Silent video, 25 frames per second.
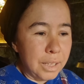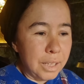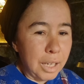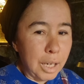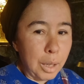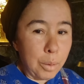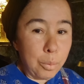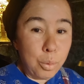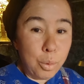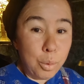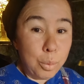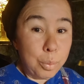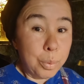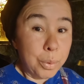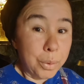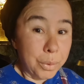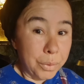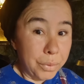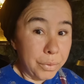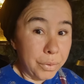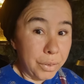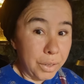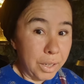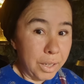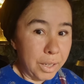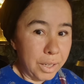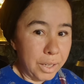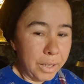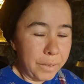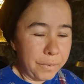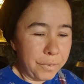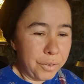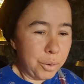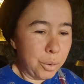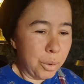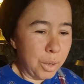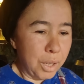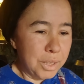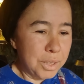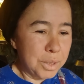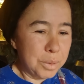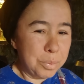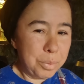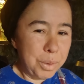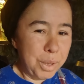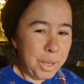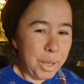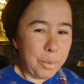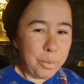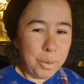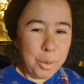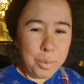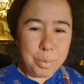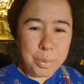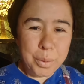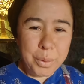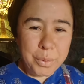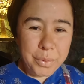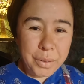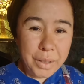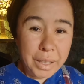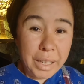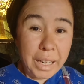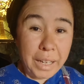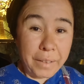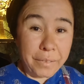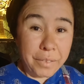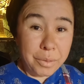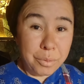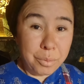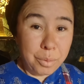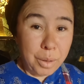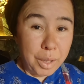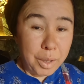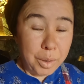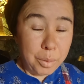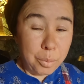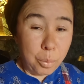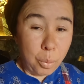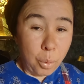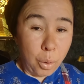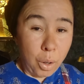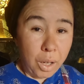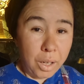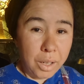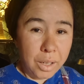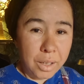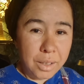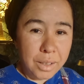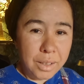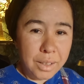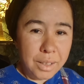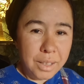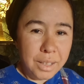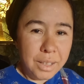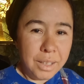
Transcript: I will prefer, if you ask me, I will prefer having running water.